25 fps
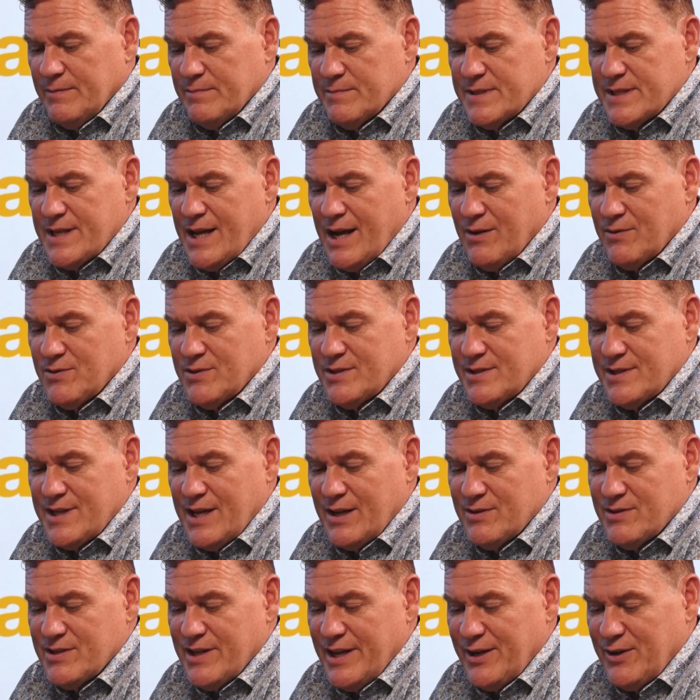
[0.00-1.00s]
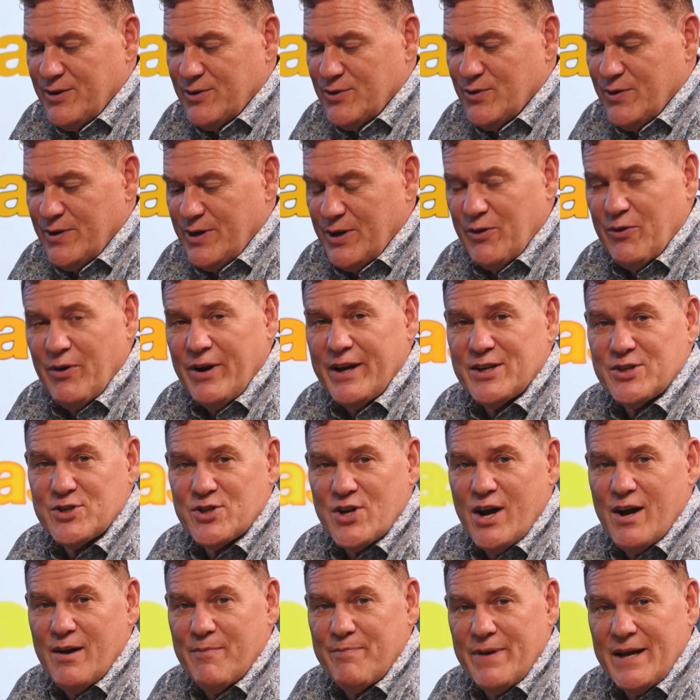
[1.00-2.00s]
sounds sounds like you're doing a great
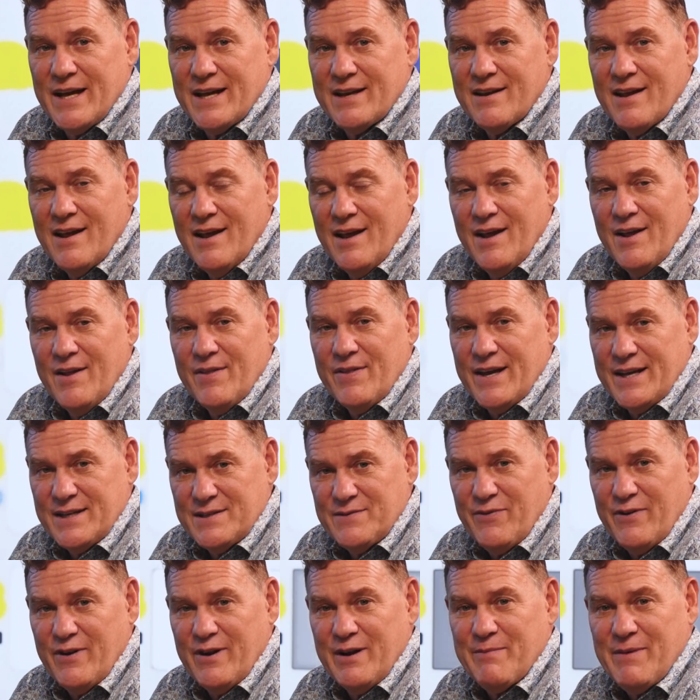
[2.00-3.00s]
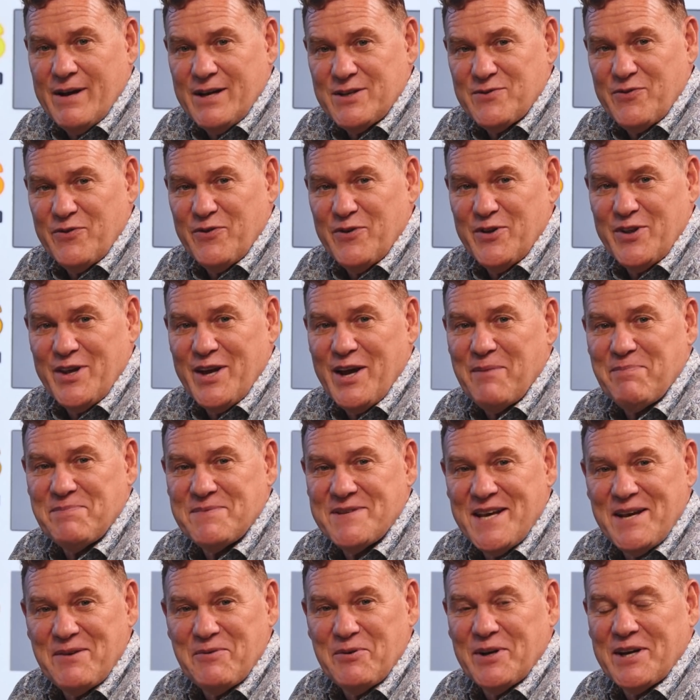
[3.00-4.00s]
job, Ben. Thanks very much for the
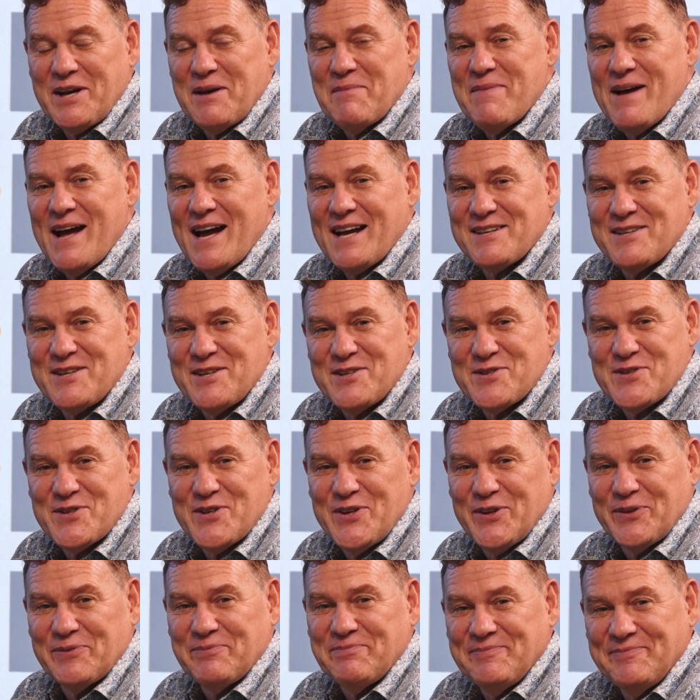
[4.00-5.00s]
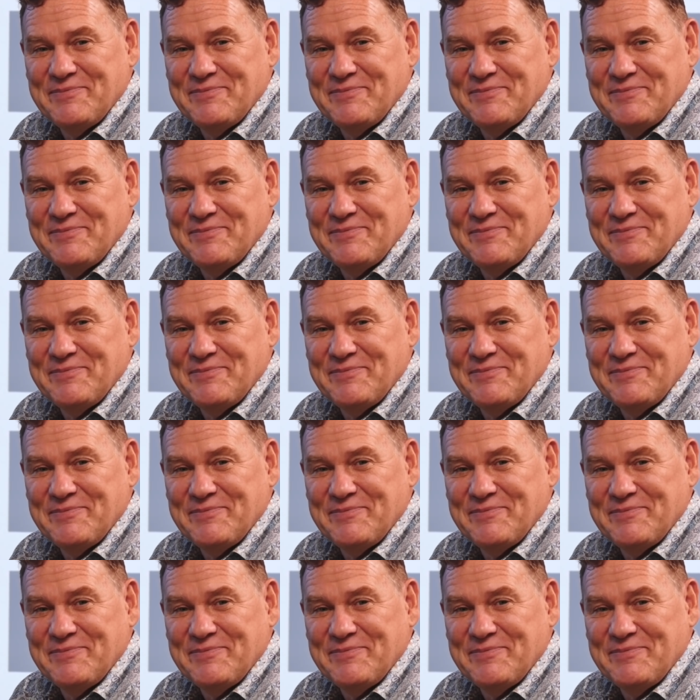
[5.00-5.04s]
update. We'll come back to you soon.